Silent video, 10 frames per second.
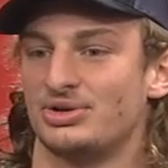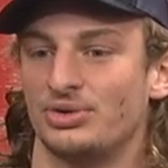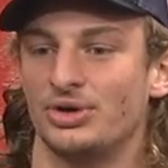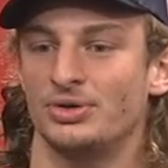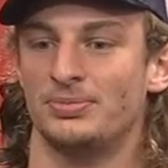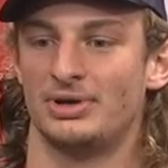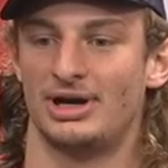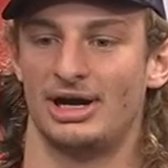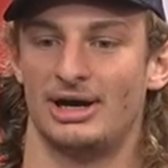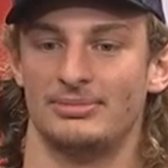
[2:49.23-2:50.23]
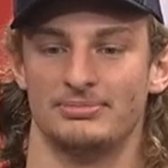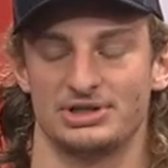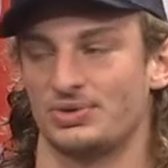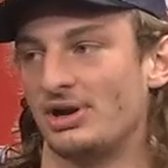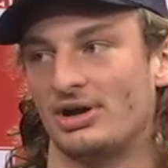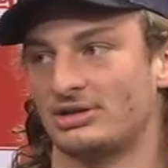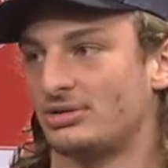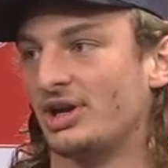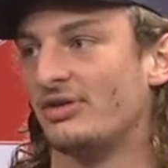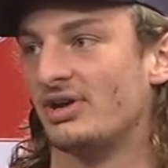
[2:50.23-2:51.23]
group between all
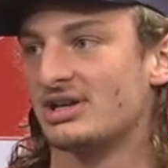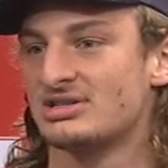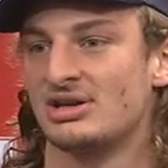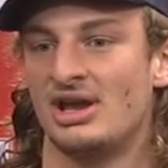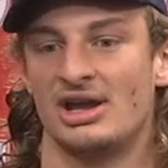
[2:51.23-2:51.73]
three of us.